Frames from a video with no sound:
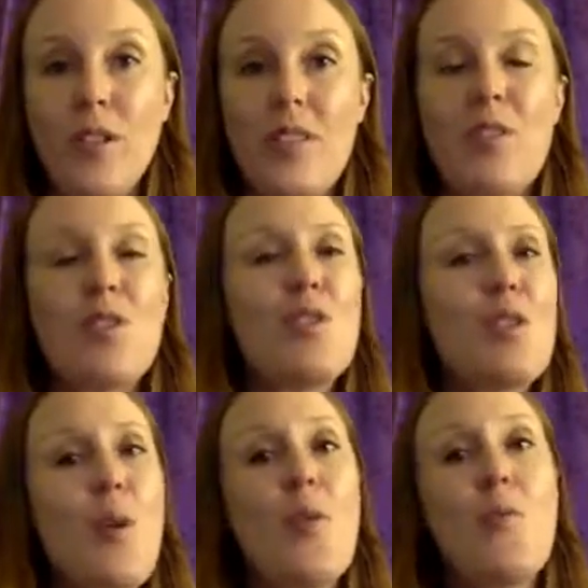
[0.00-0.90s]
And there's
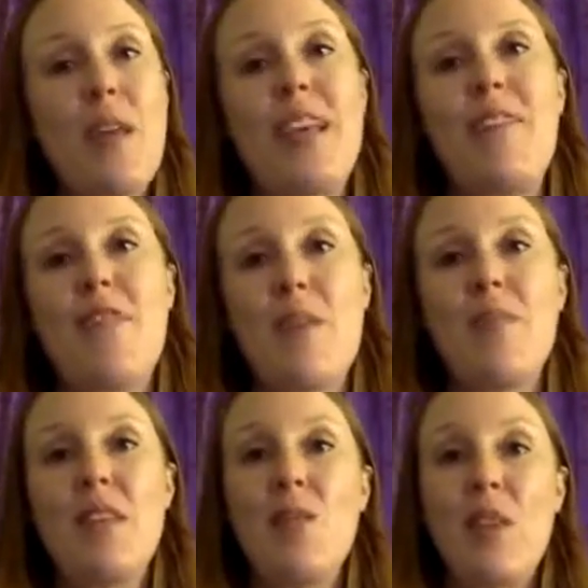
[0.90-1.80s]
so many of them
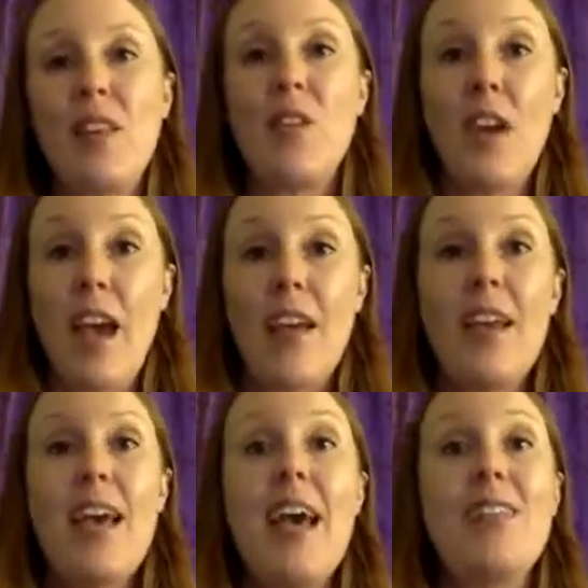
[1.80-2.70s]
that you can look at
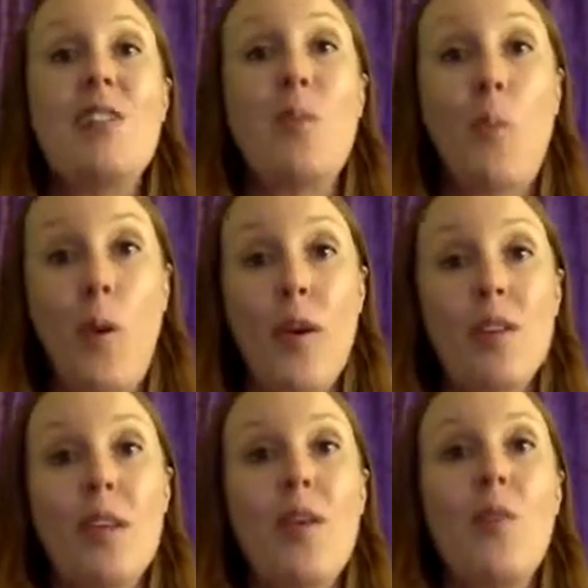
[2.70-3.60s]
and support
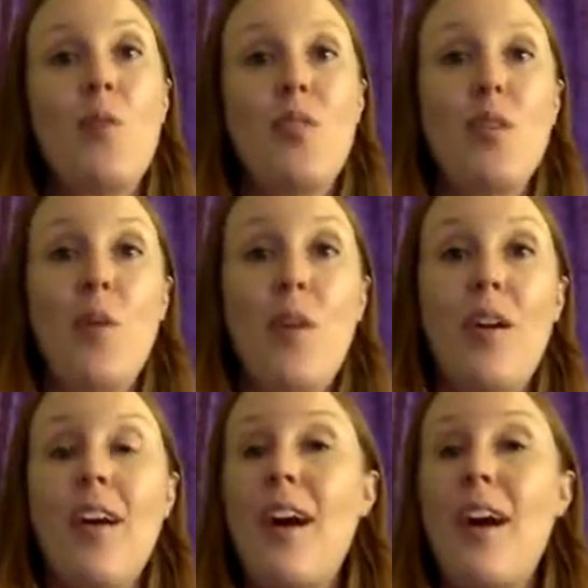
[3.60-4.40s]
with your